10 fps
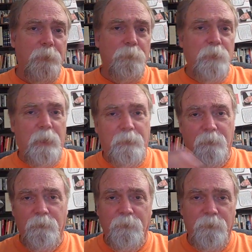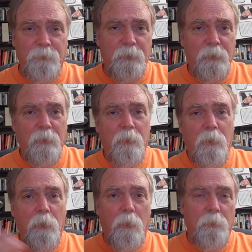and objectives.
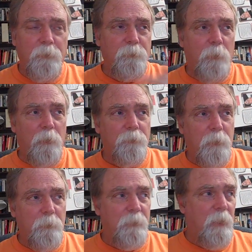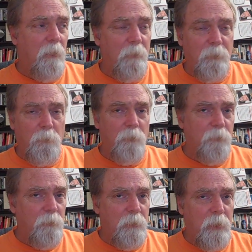All these balls are up in the air, and then we're
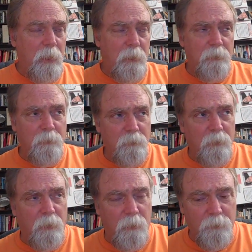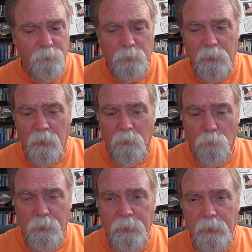doing our
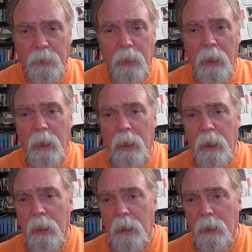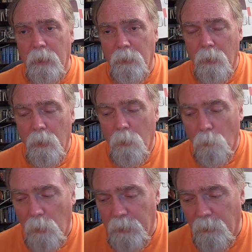reading and
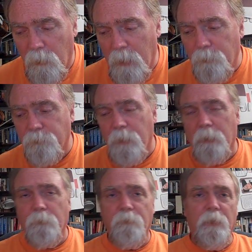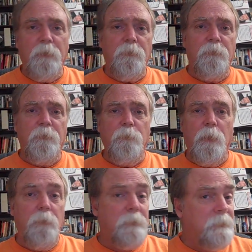writing our abstract reflections as
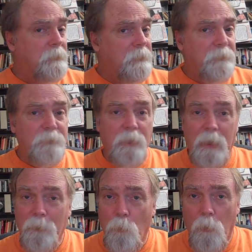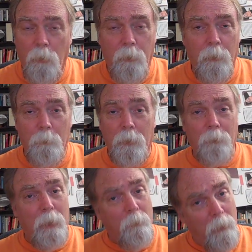well. It's a lot of work, but
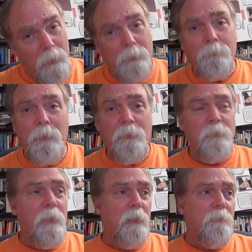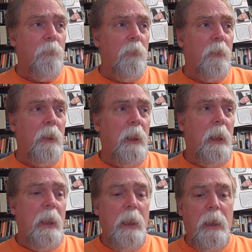grant writing is a lot of work.
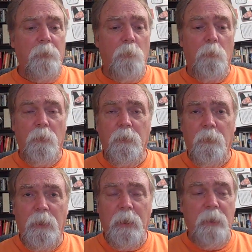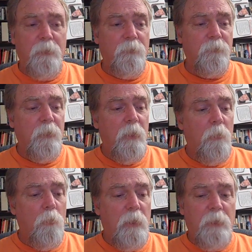And what we're doing is
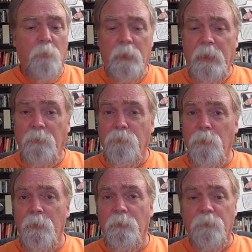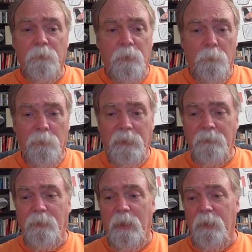we're going to each do these
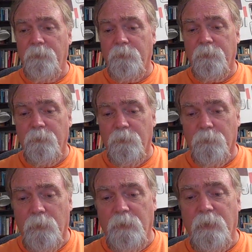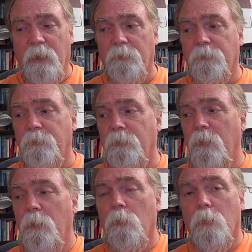complete tasks, discrete tasks.
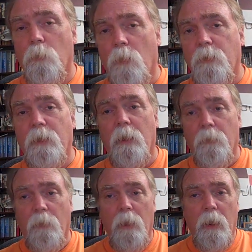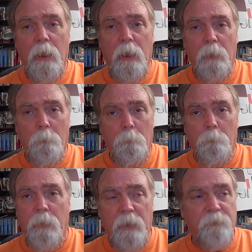We're going to work together,
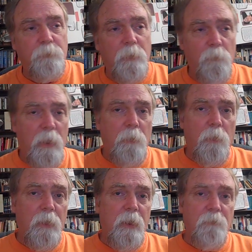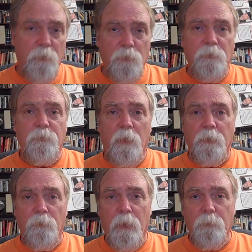and by spring break, we're going to have a good,
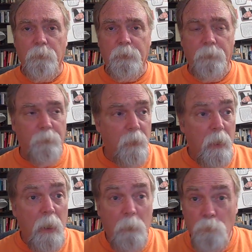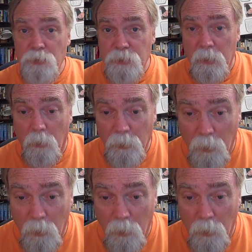solid grant written. Appreciate all